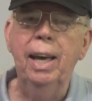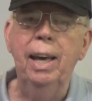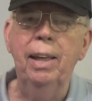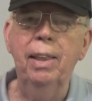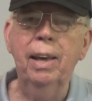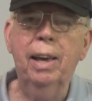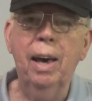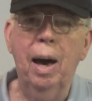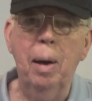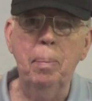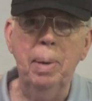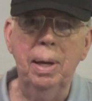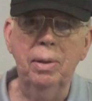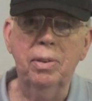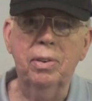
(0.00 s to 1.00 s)
in the
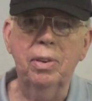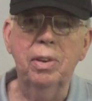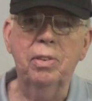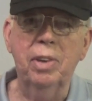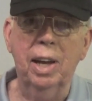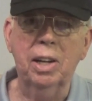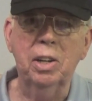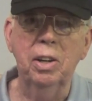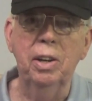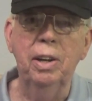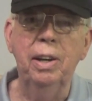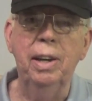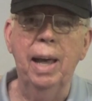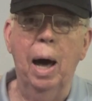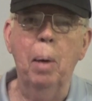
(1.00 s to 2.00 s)
comments
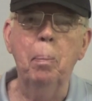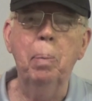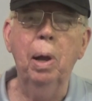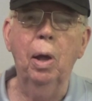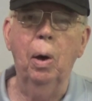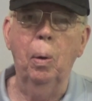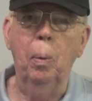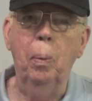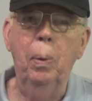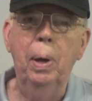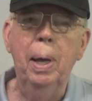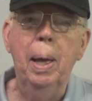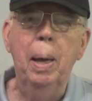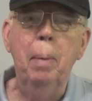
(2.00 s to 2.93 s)
section down below